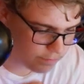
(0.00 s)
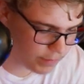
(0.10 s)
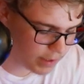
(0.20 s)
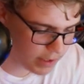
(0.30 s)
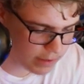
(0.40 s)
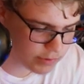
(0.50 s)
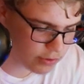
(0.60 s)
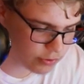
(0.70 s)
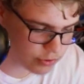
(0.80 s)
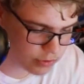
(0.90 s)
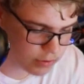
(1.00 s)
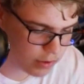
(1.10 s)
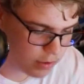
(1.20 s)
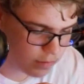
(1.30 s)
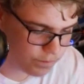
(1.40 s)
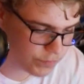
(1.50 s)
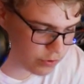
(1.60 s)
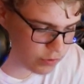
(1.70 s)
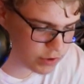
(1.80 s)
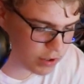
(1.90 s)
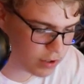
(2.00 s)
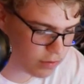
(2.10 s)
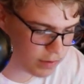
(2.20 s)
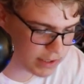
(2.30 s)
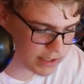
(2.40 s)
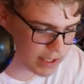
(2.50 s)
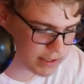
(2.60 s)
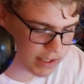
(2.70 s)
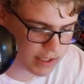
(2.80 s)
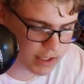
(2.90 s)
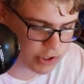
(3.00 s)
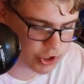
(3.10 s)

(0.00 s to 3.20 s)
Vietnam soldier told to go assassinate a